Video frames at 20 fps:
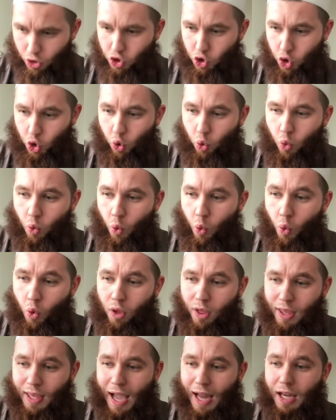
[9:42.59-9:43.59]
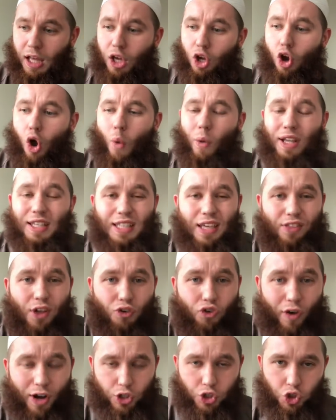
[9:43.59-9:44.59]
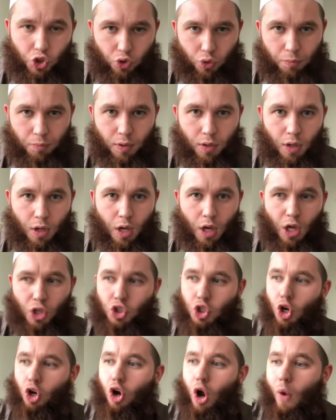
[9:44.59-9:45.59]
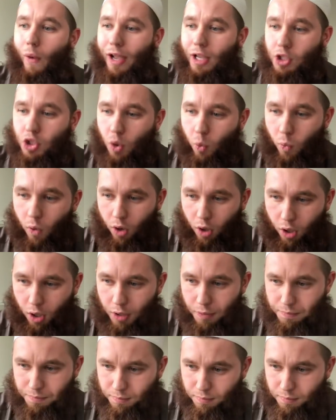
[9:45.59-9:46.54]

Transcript: to going to the restroom, to going to work,